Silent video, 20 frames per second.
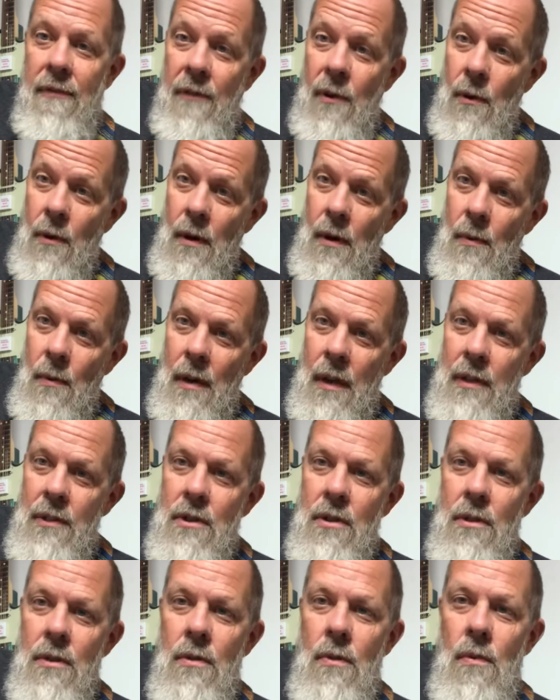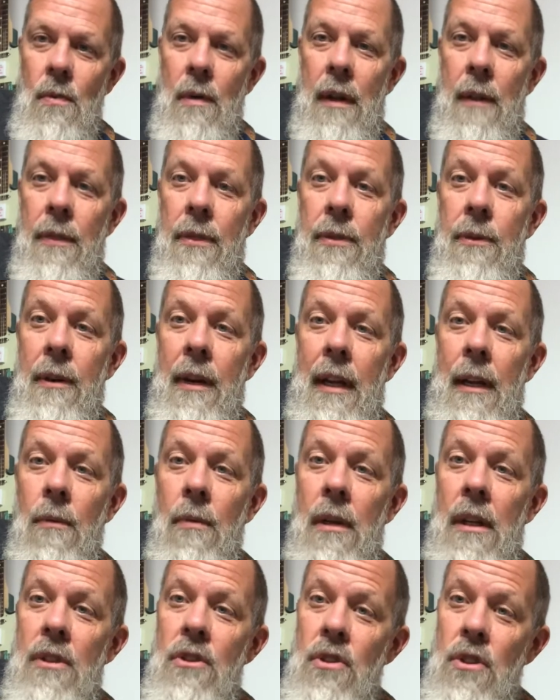4, 1, 2, 1, 3,
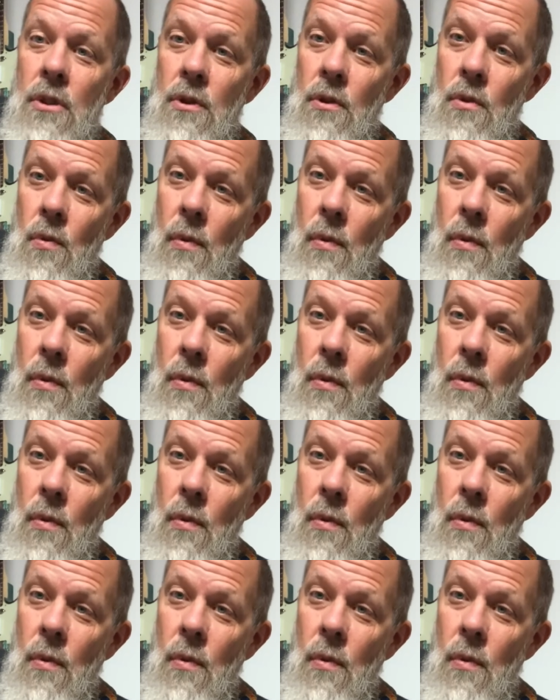1, 2,